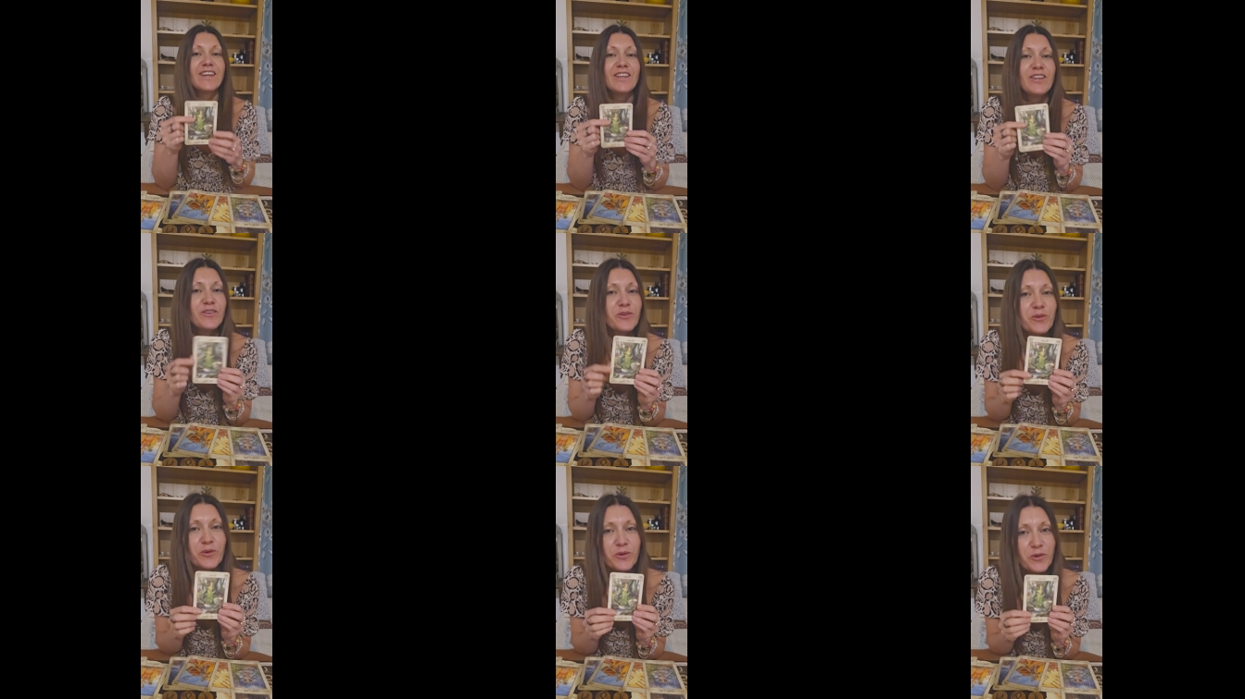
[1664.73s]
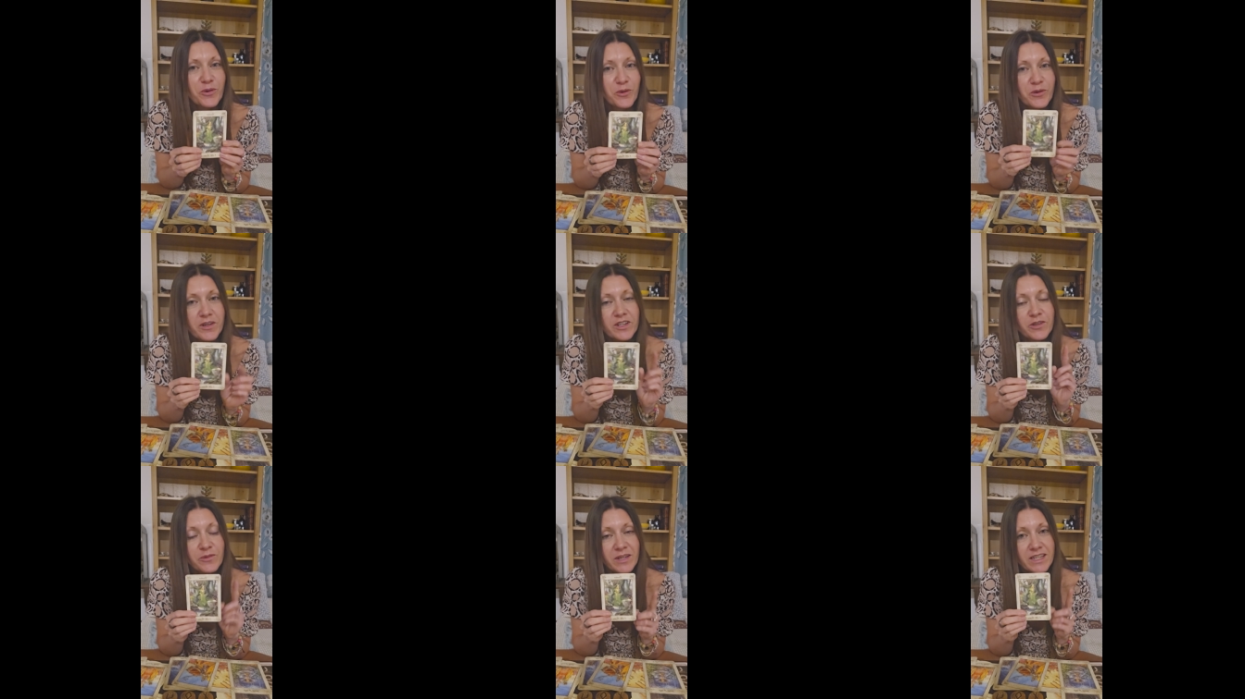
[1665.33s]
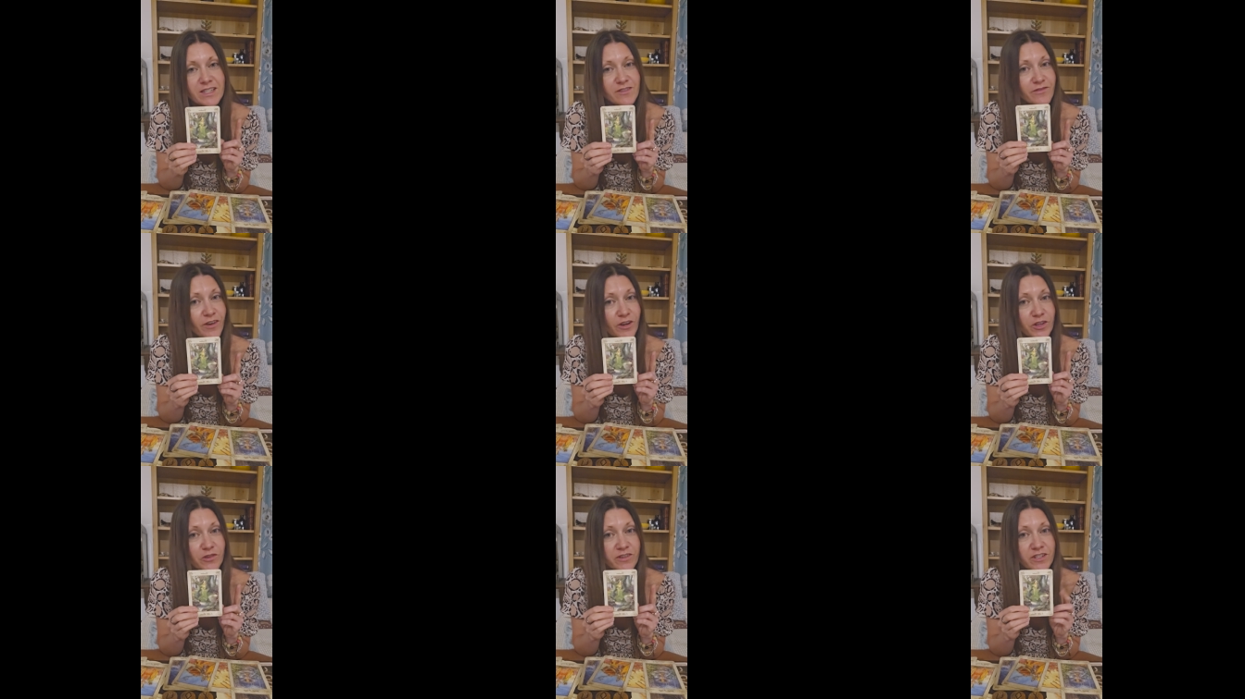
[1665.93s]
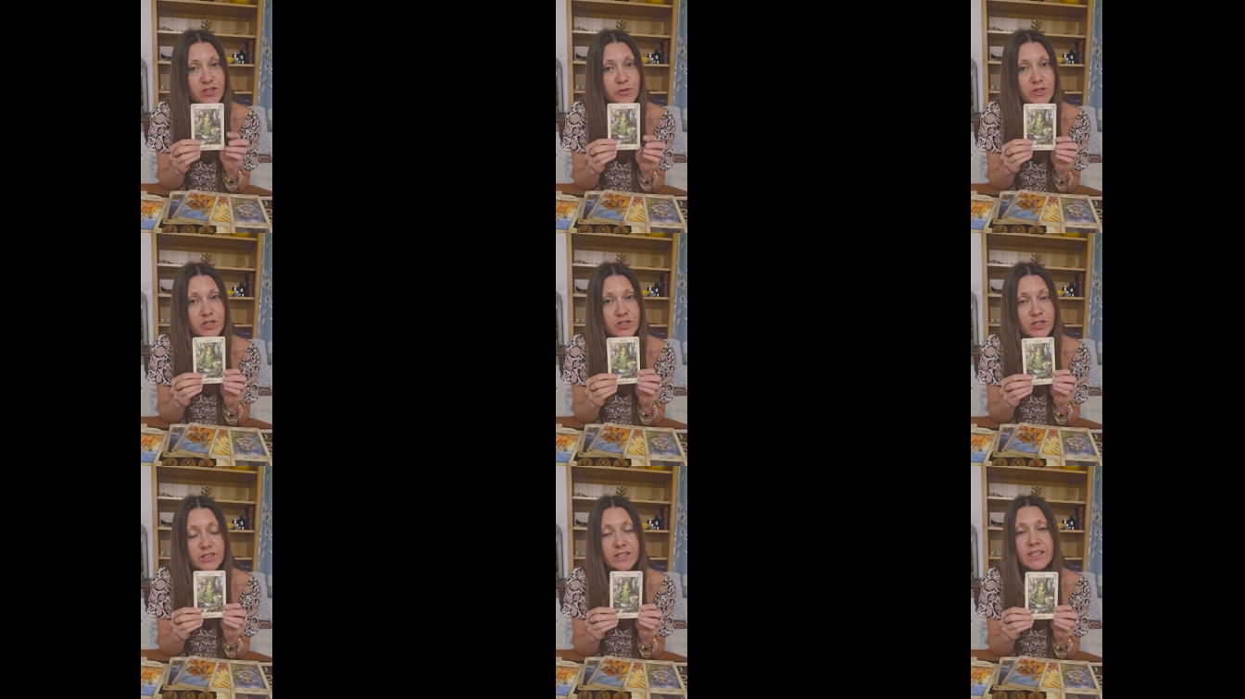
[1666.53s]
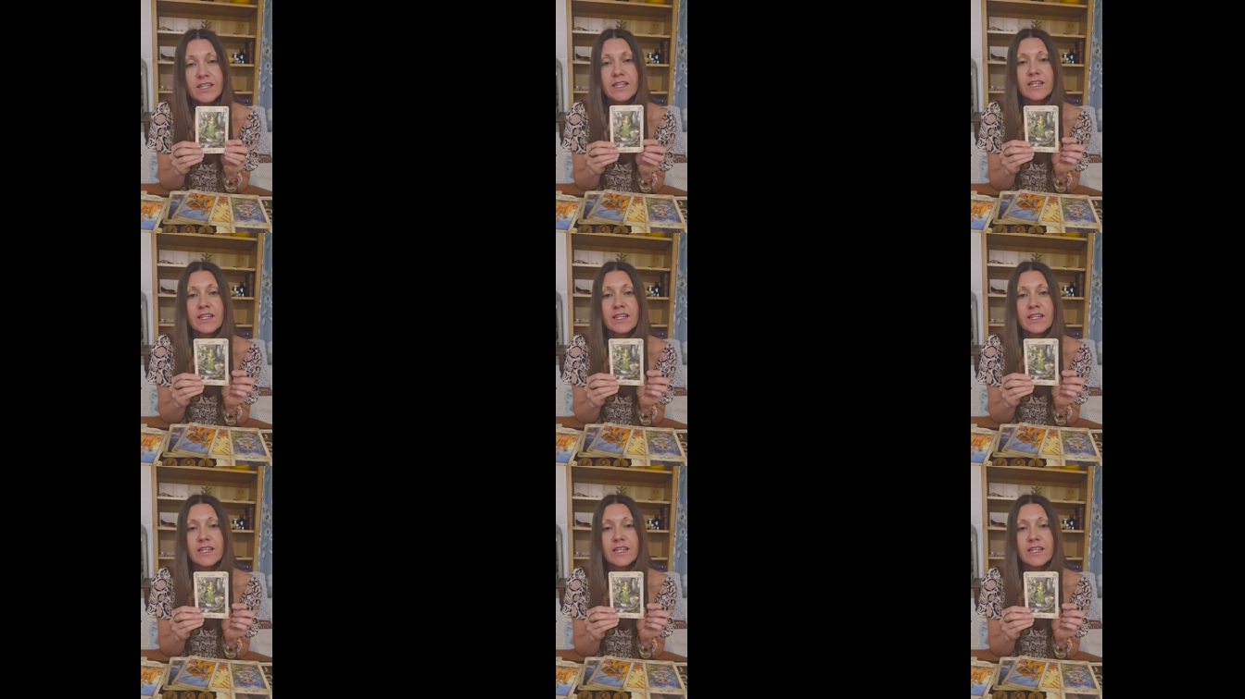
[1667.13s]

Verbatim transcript: you you need to follow your intuition.